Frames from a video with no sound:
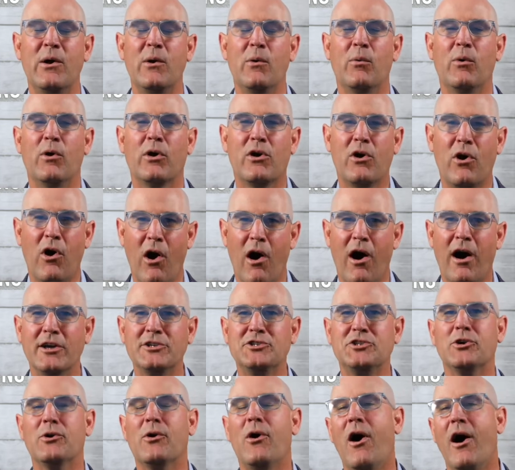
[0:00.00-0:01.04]
will
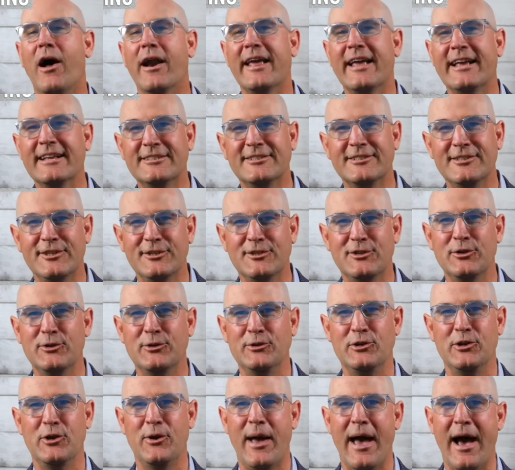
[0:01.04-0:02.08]
cause your audience to tune
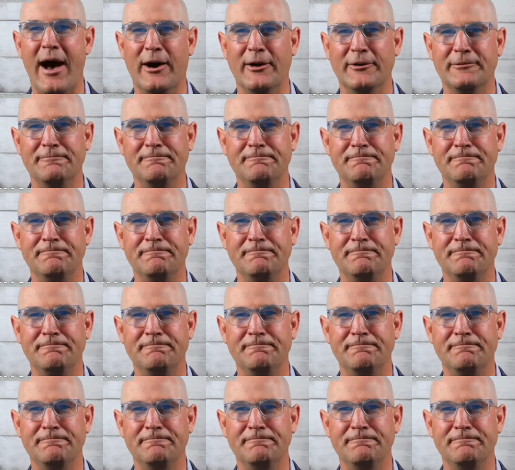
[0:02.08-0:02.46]
you out.